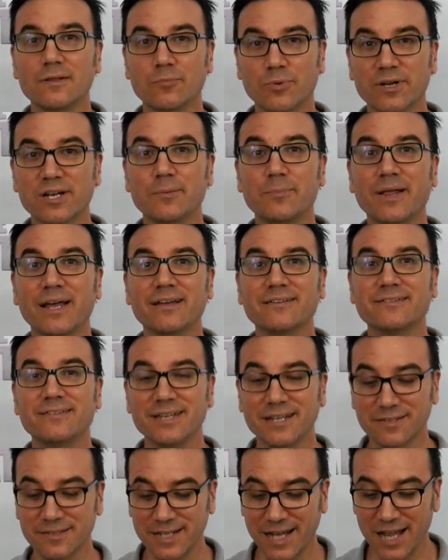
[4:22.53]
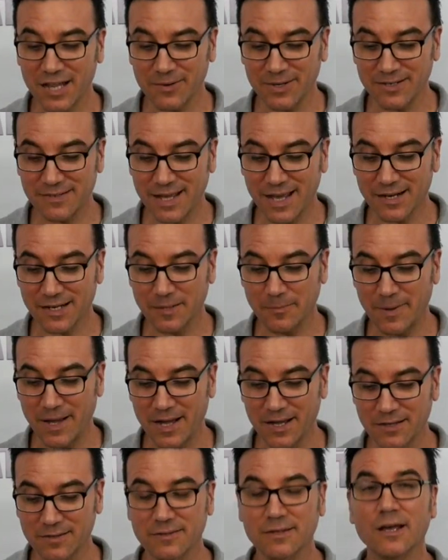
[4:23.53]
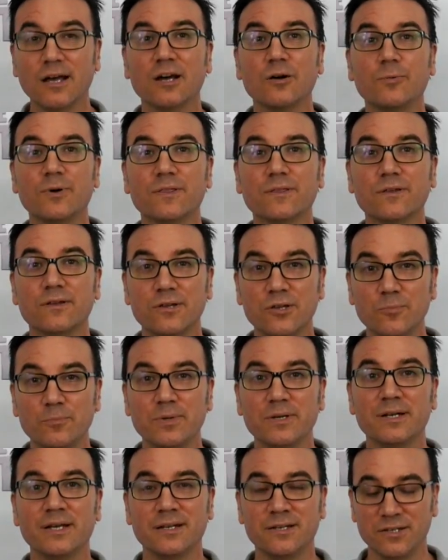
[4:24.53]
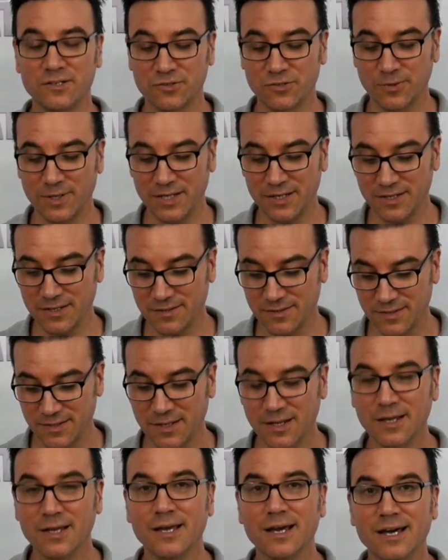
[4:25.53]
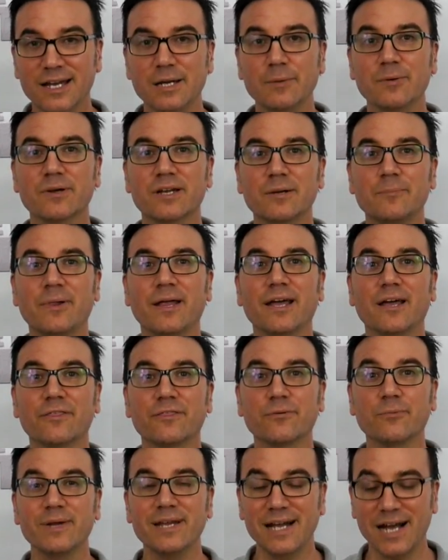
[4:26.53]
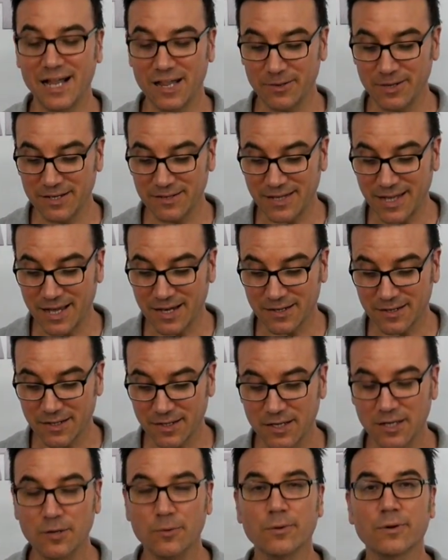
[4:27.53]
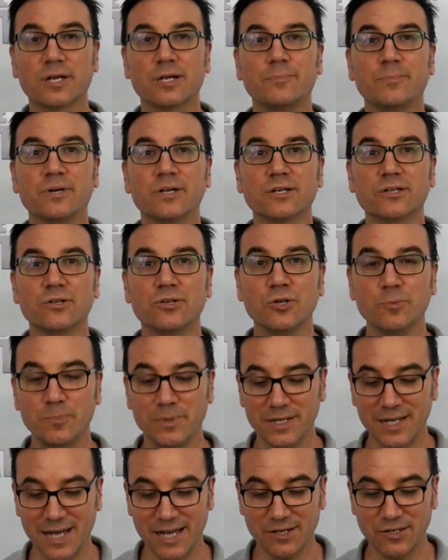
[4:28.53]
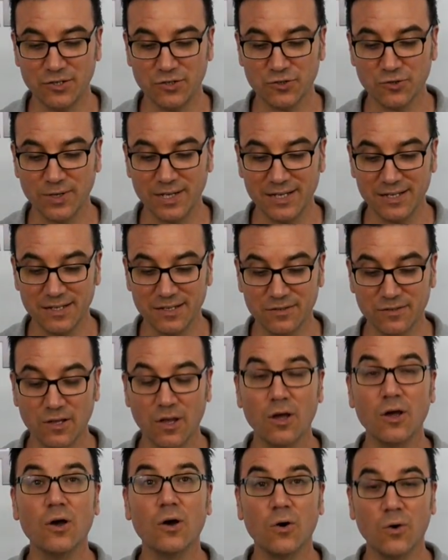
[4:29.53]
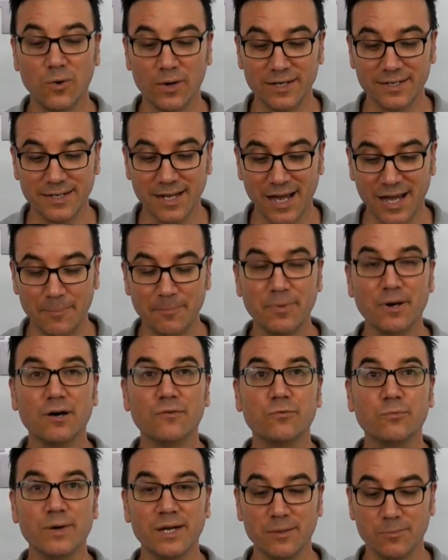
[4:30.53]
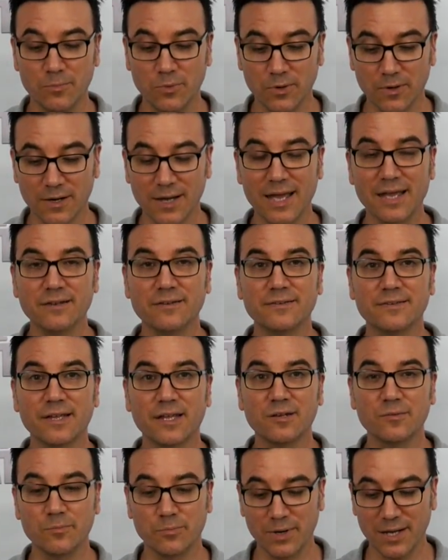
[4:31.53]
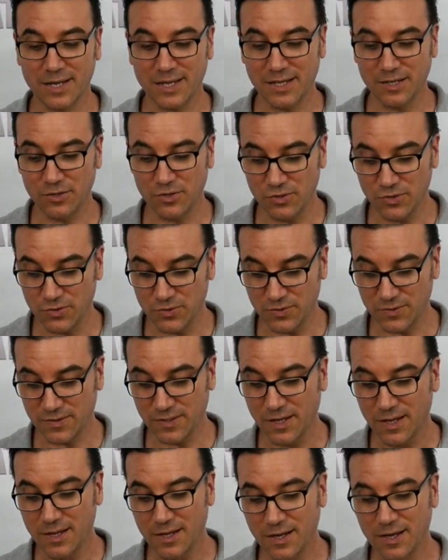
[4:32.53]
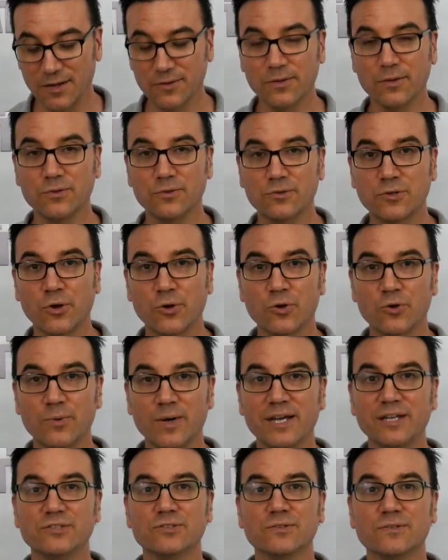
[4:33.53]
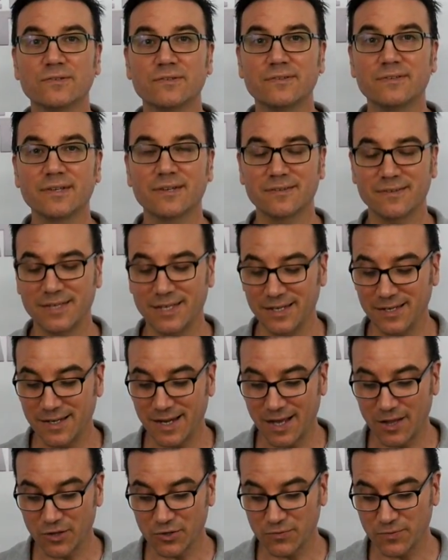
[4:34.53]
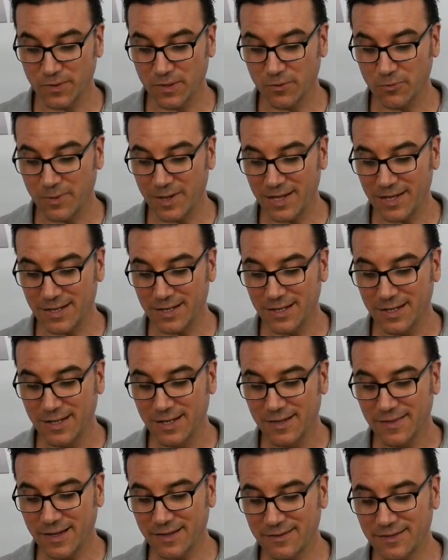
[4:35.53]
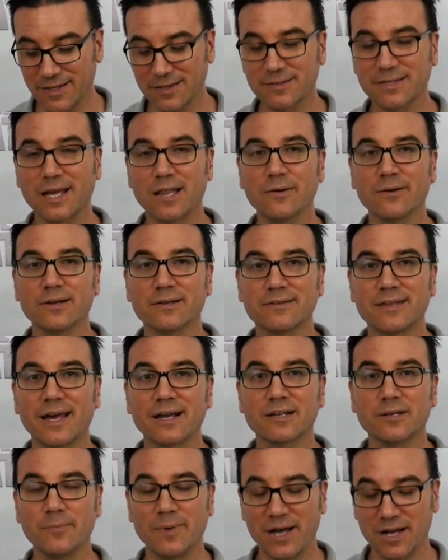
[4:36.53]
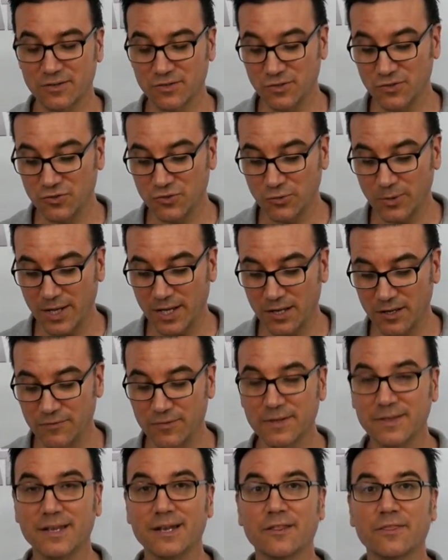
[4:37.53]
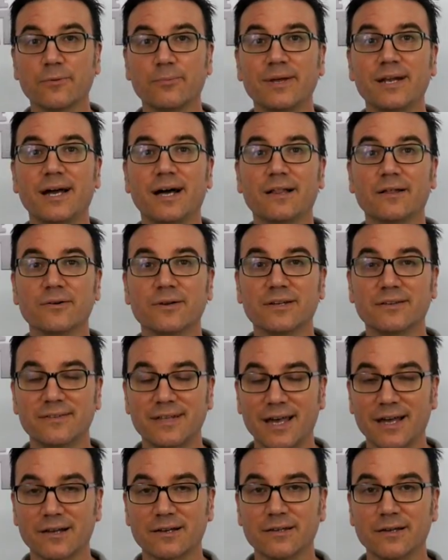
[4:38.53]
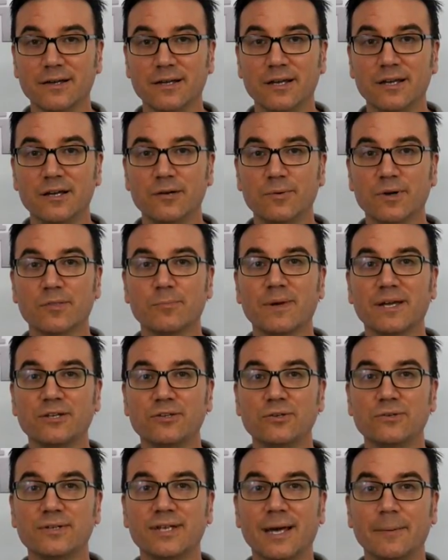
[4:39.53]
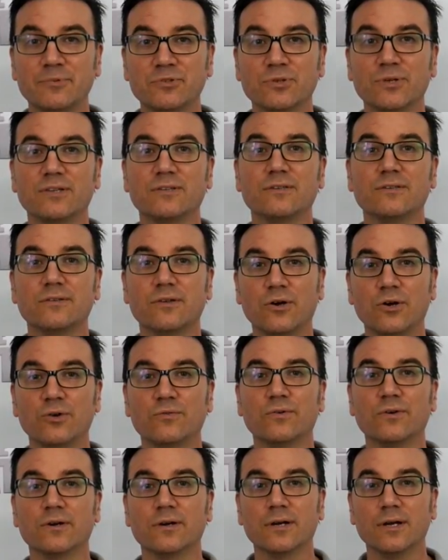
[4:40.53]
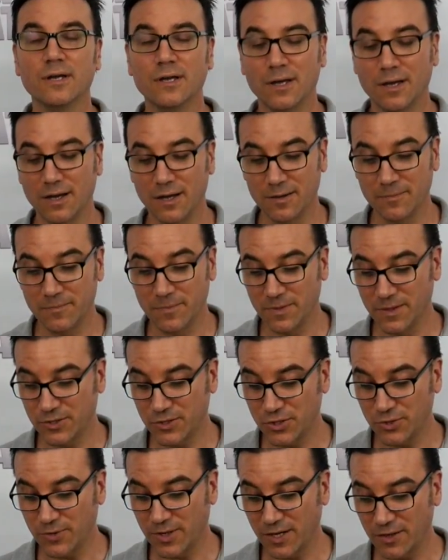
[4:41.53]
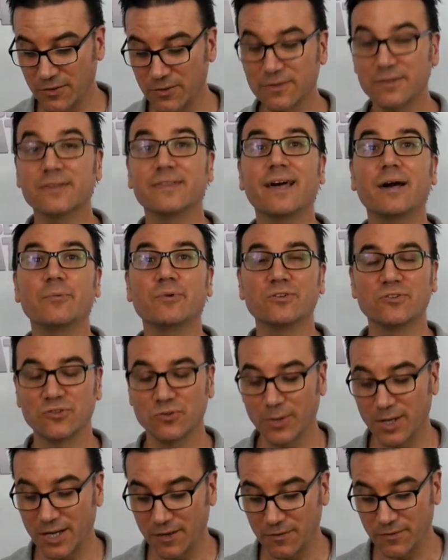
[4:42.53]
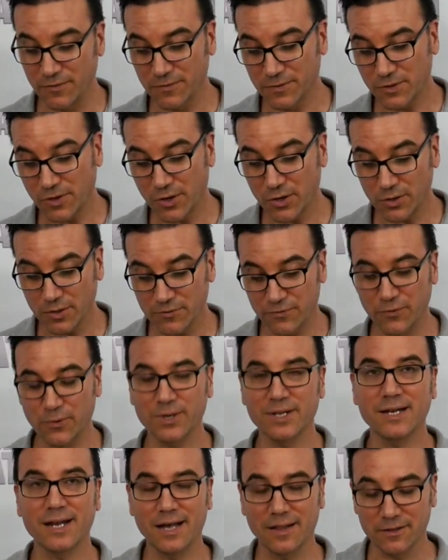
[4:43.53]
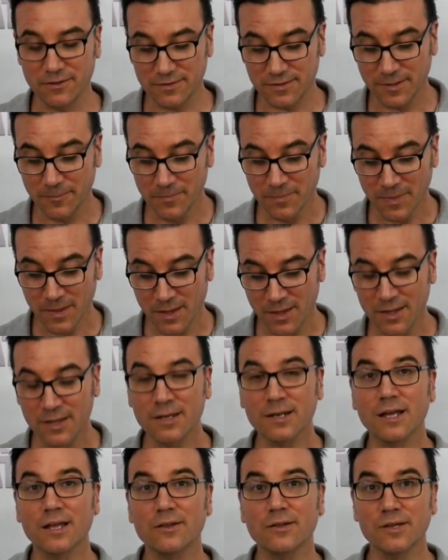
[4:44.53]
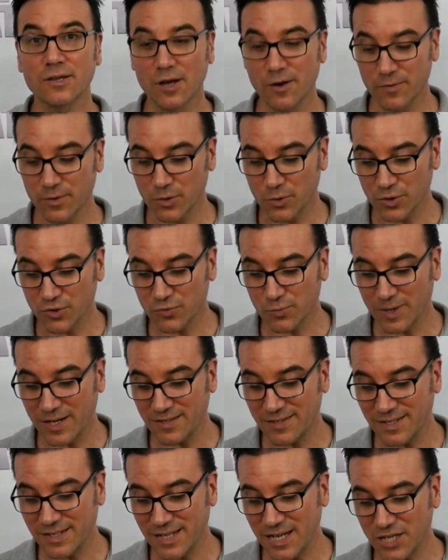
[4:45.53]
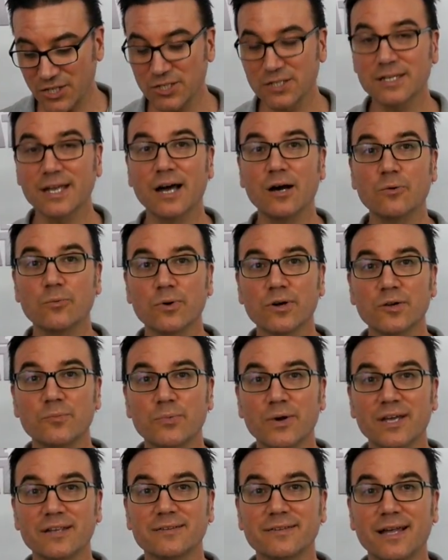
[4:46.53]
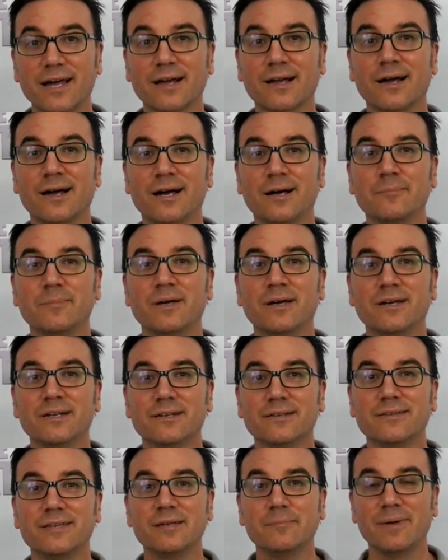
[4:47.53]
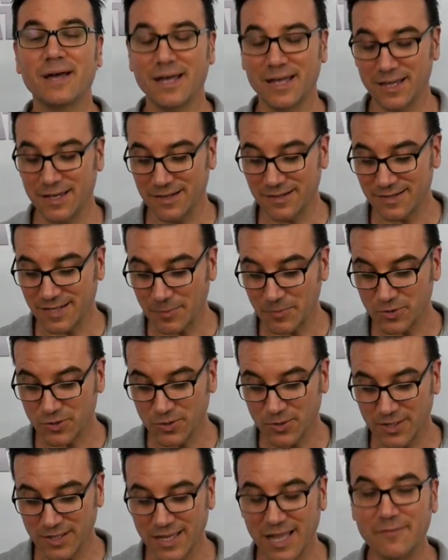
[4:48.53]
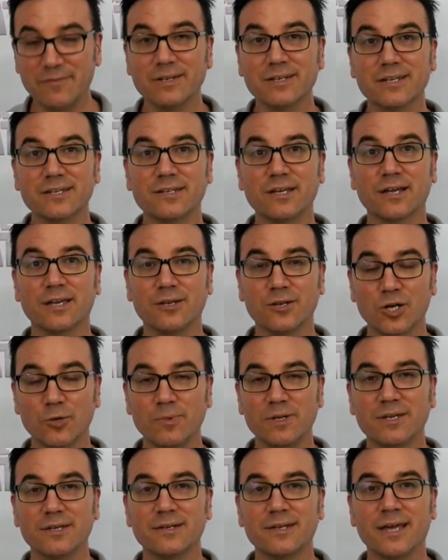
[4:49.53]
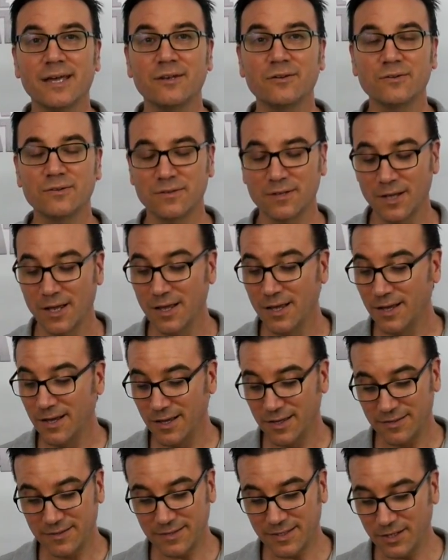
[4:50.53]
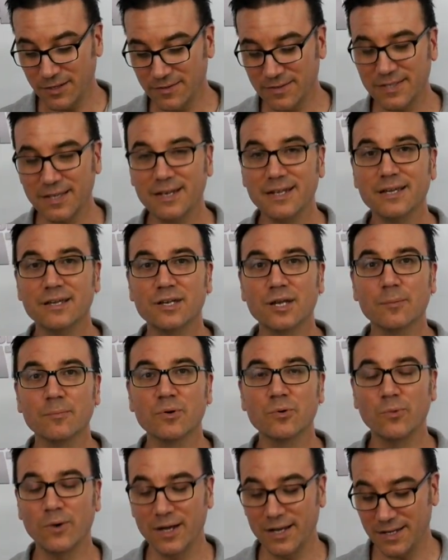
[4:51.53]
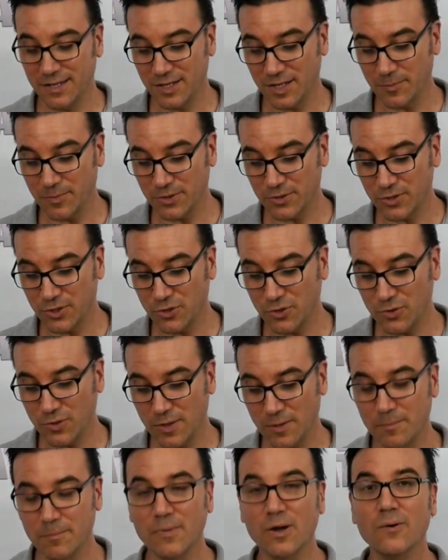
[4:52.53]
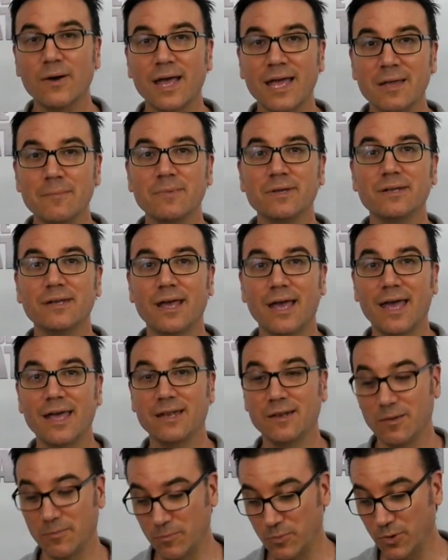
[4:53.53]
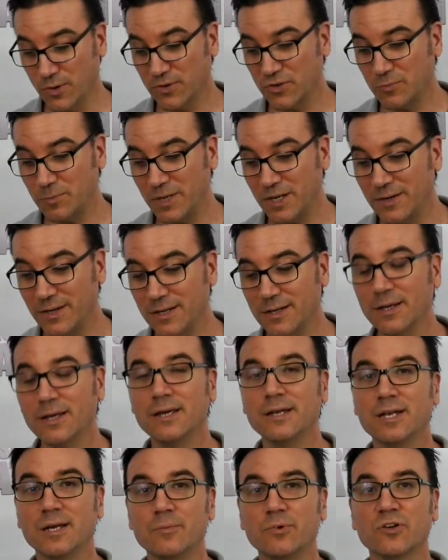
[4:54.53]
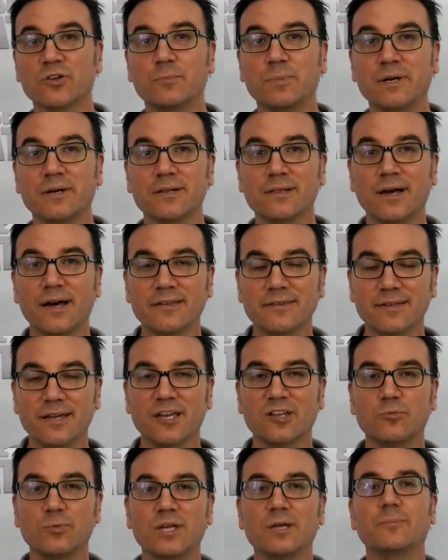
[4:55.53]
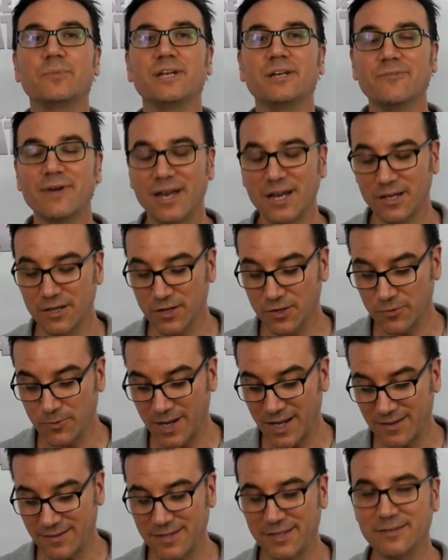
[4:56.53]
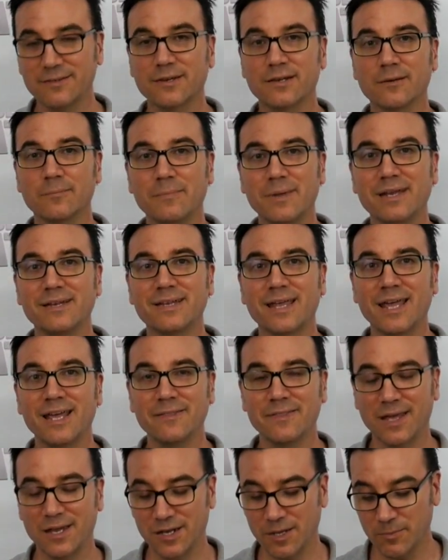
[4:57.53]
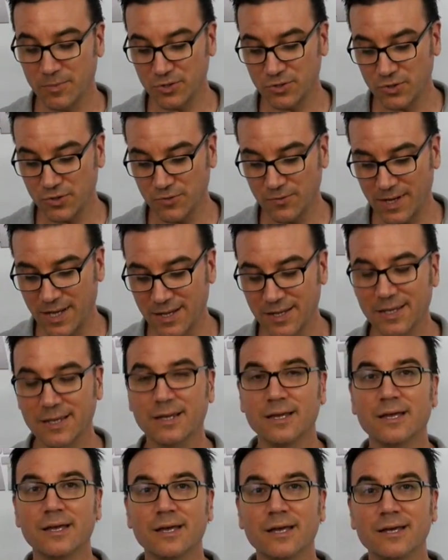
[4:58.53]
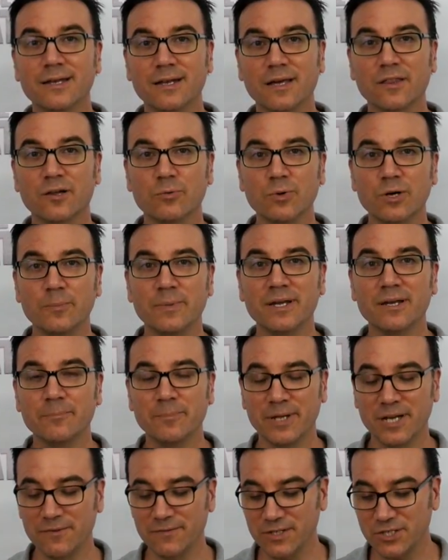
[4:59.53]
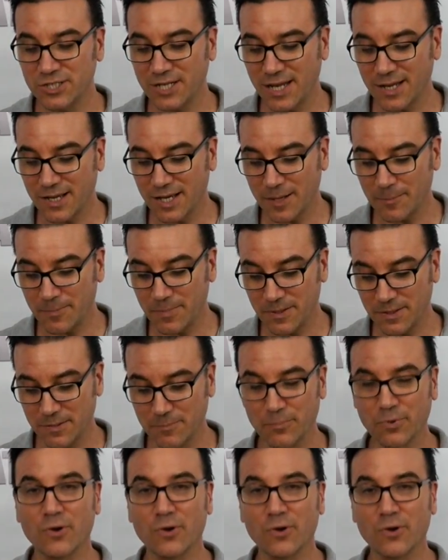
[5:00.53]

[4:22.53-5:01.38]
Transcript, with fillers: We're going to play a $6 exacta box with Cupid and discreetness. And then we're going to play a $3 exacta. We're going to put Cupid and discreetness on top of Whitmore and Suddenbreakingnews. Of those total wagers, $16 for the win. That $6 exacta box is 12 and that $3 exacta with my two top choices over uh, the two others, that one's 12 Total of $40. Now you can go over to horseracingnation.wordpress.com to see my exceptional 11 Kentucky Derby contenders. Still sitting at number one and number two, Mo Mohaymen and Mor Spirit. Now, Mor Spirit lost last week, but he ran a good race. He's going to maintain that number two ranking. Now, there will be a bit of a shakeup.